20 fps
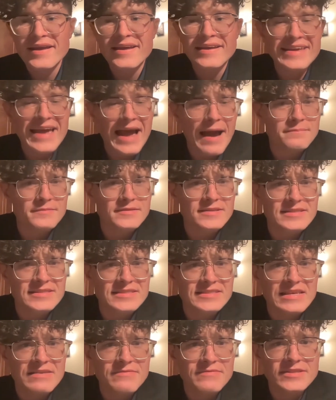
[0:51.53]
Captain
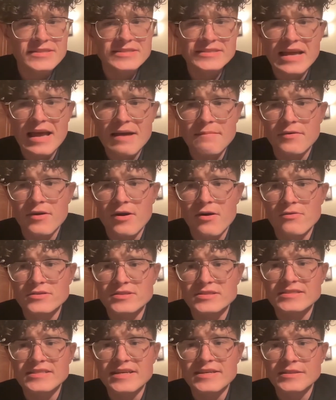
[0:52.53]
Steven
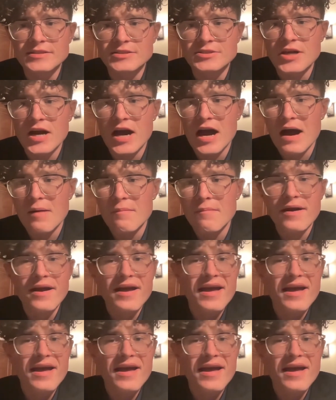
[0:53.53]
Stamkos did the job.